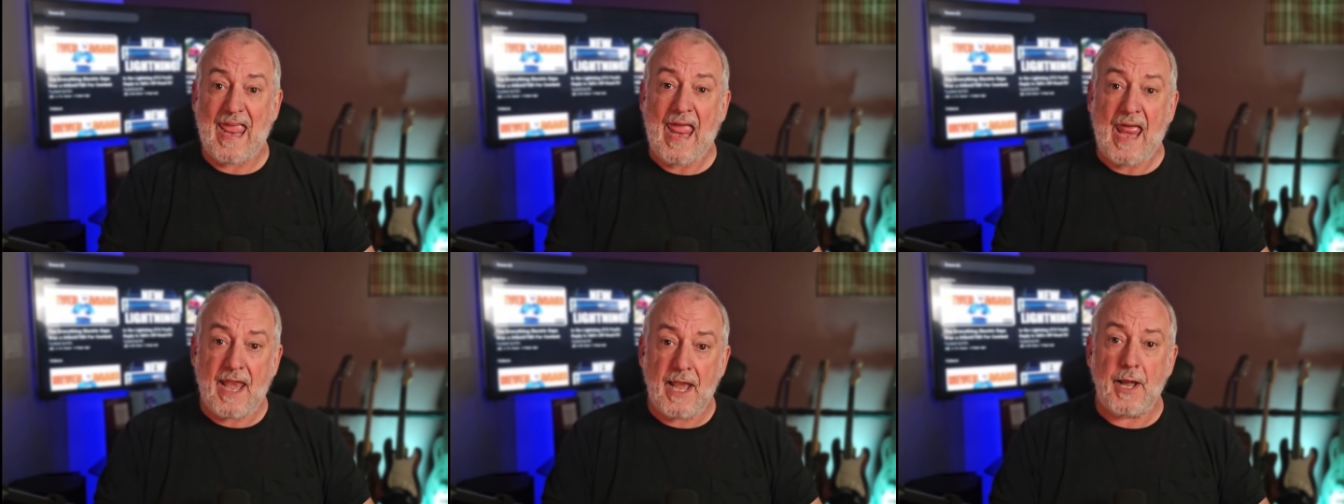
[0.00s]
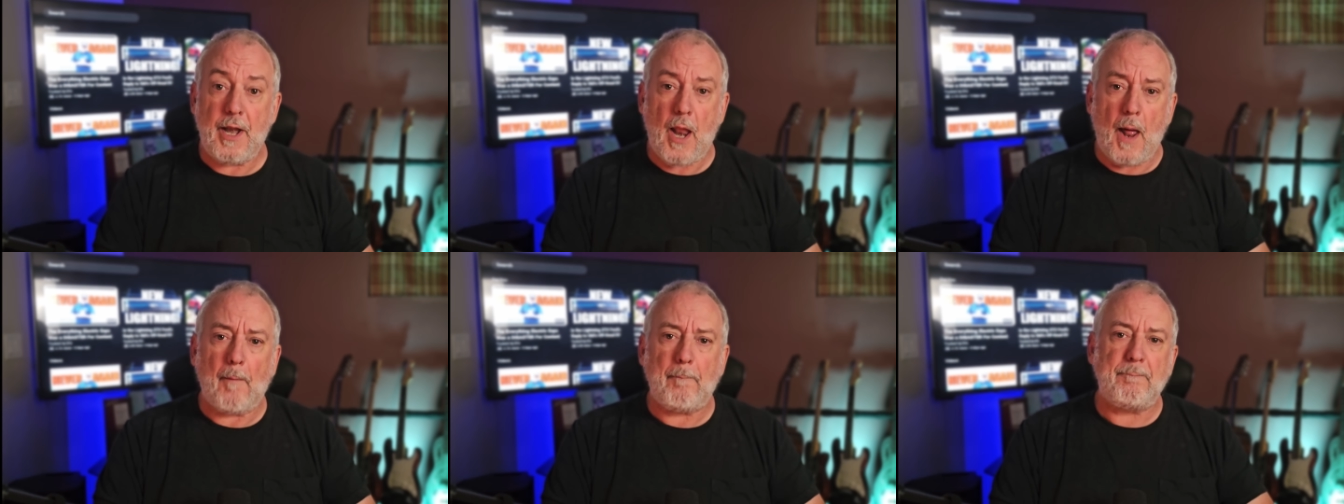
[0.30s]

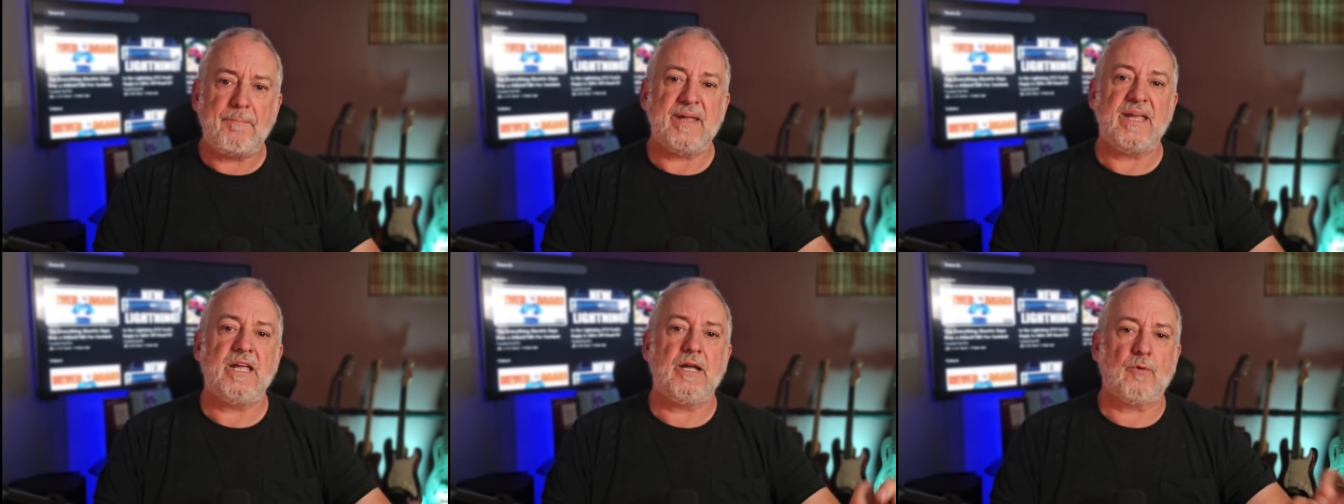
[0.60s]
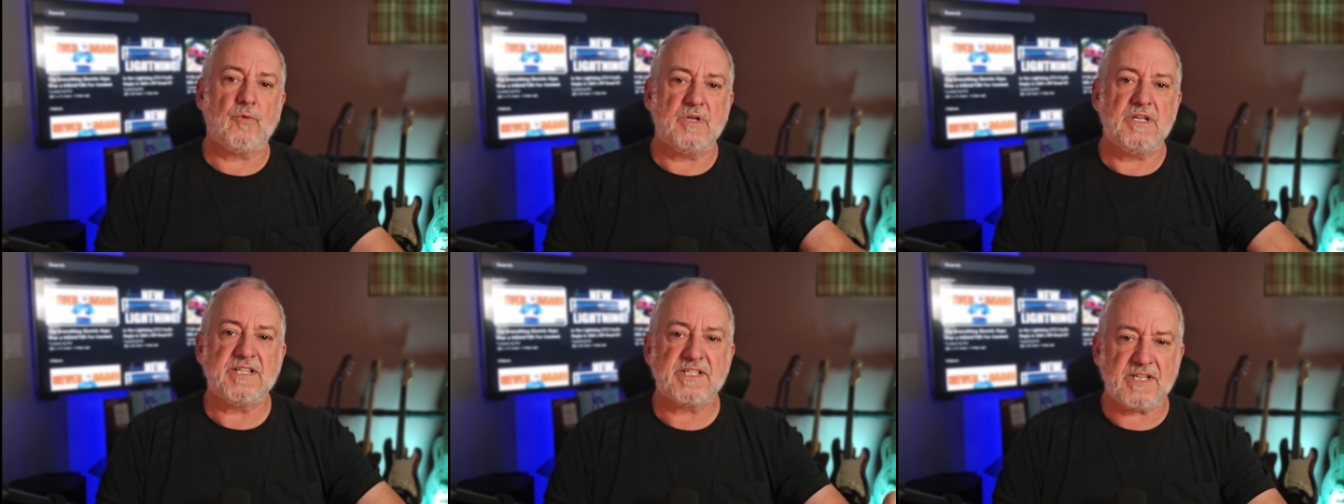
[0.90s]
end up
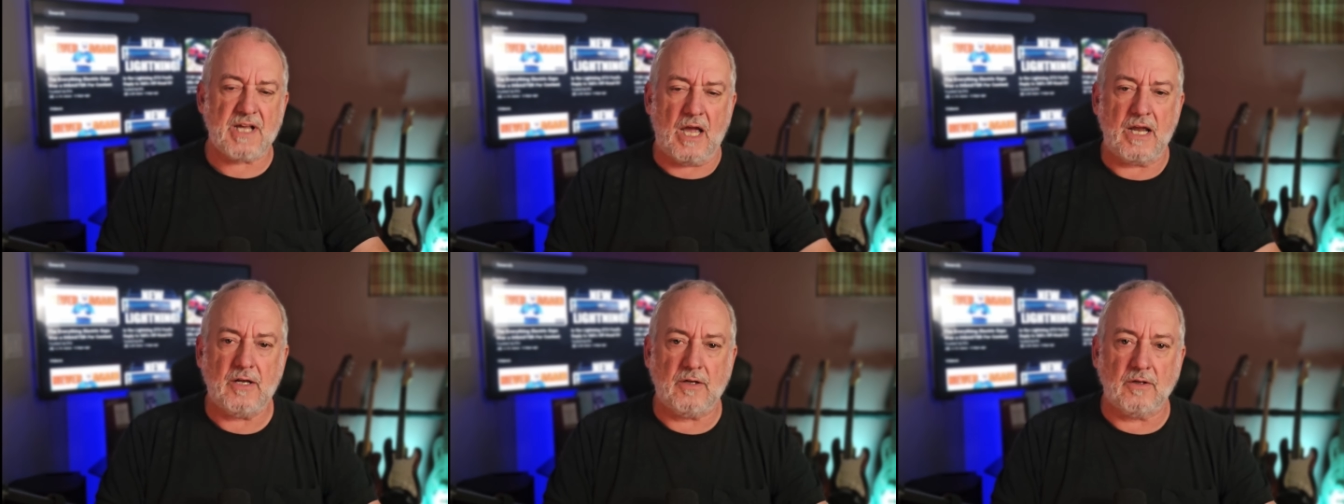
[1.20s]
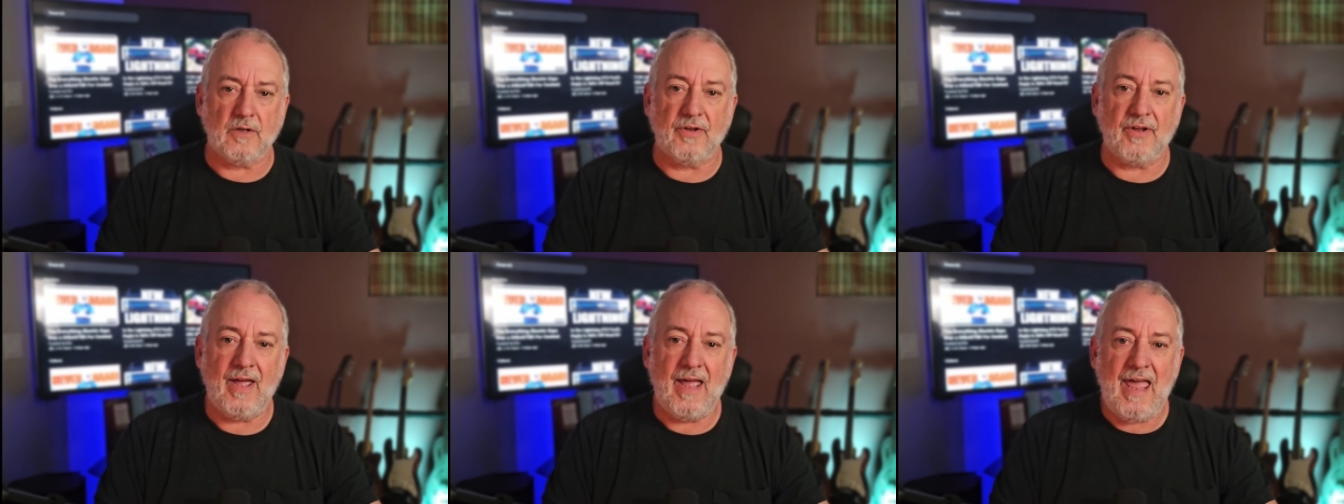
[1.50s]
being
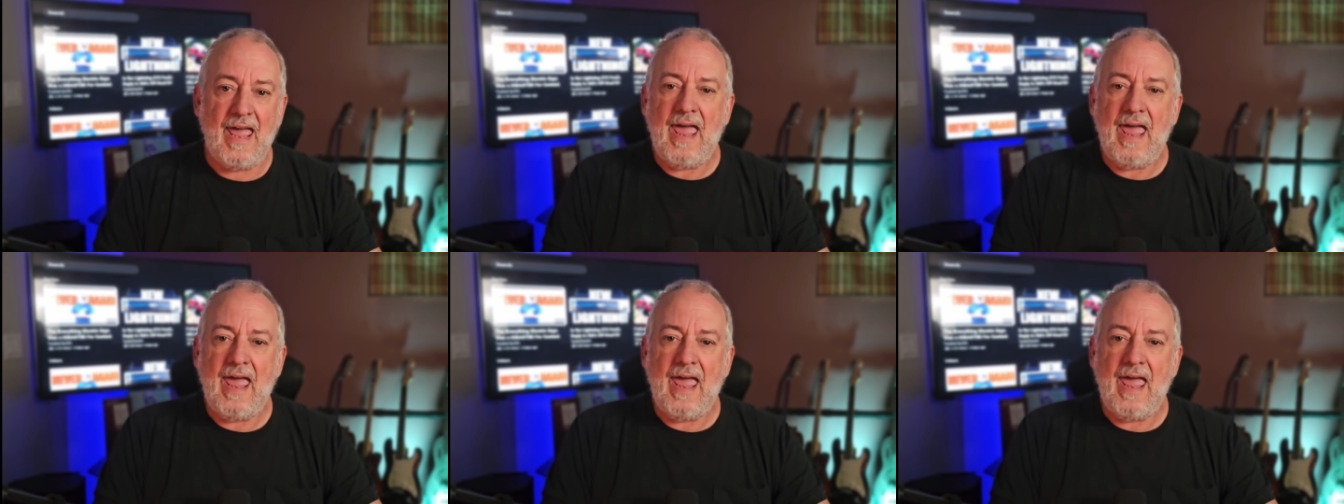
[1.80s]
recycled.